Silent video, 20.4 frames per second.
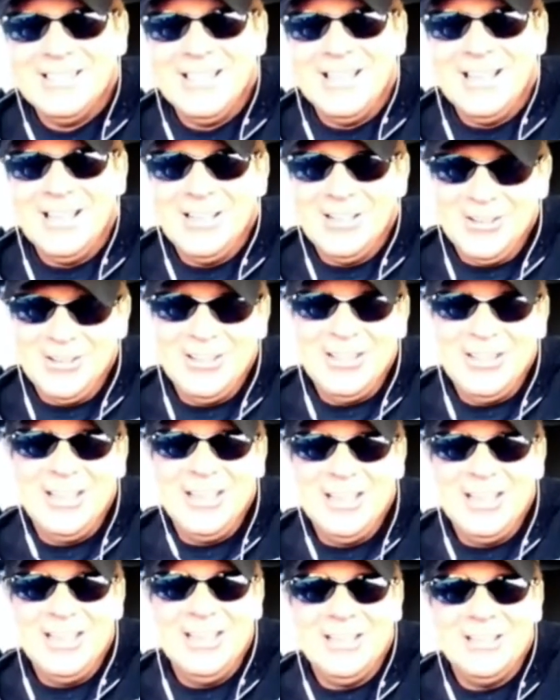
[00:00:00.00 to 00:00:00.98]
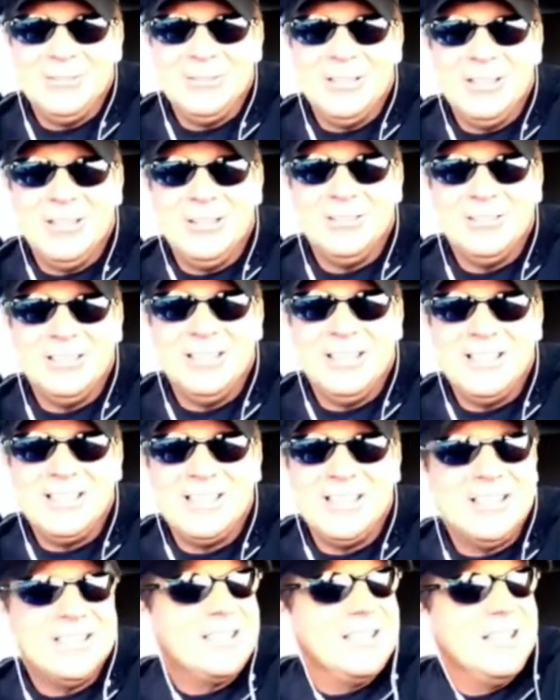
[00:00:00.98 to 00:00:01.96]
"Oh, okay. Well,
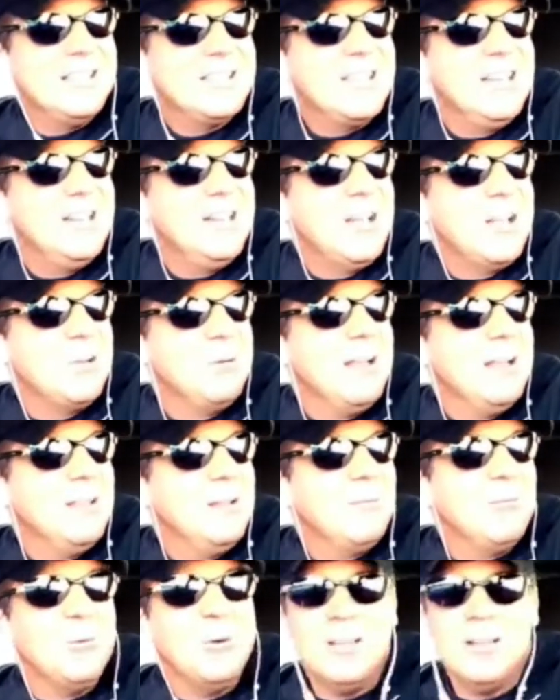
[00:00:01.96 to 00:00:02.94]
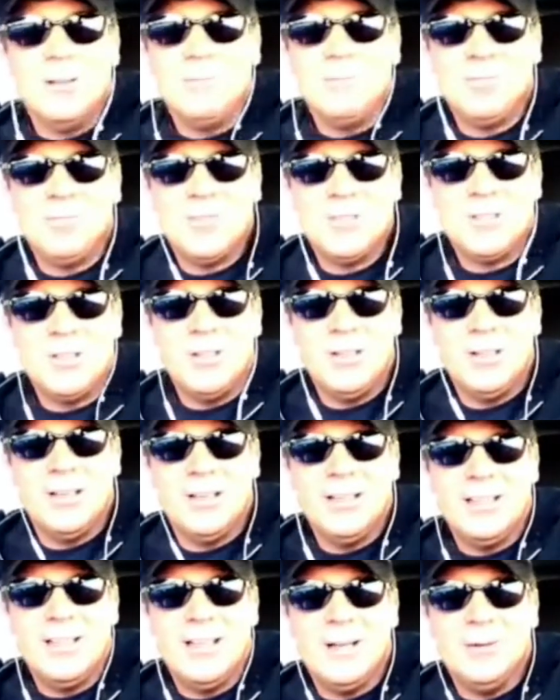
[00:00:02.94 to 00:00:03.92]
let's get another one out there for you, so
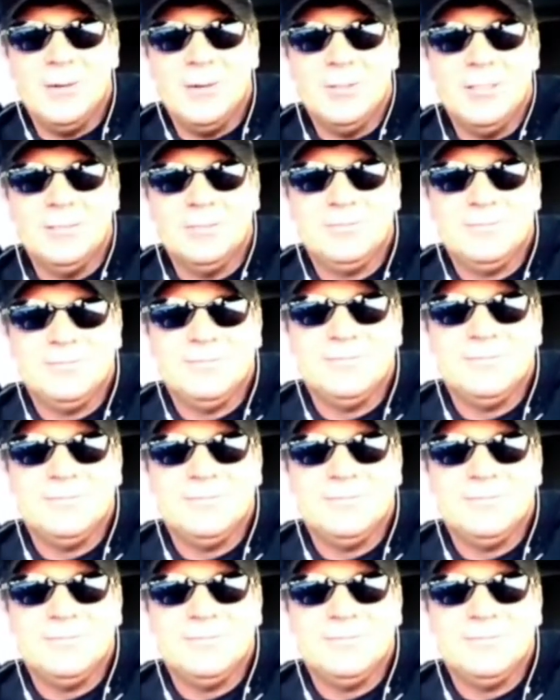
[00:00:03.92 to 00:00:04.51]
you can like that one."